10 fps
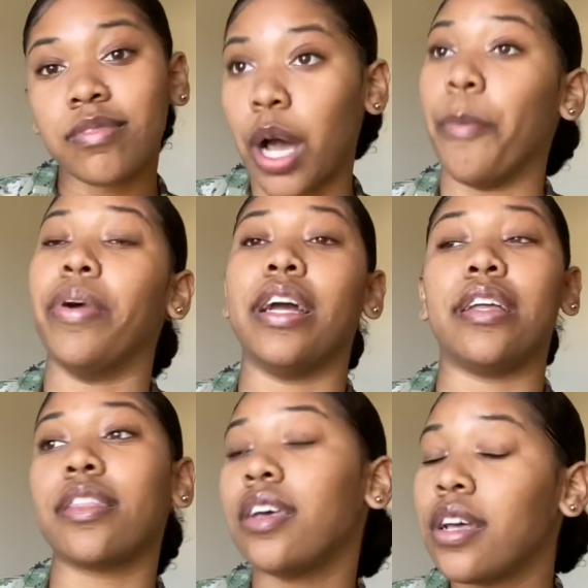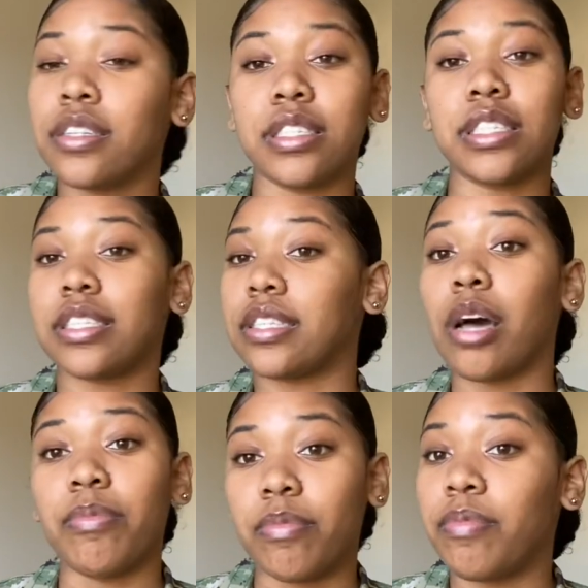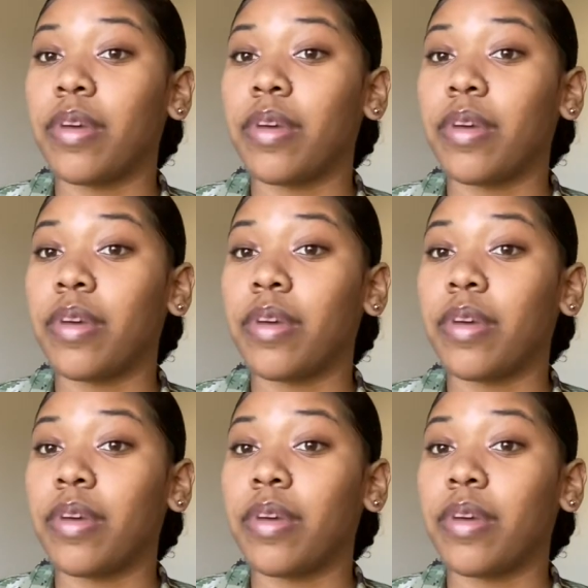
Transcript: A month. Just something.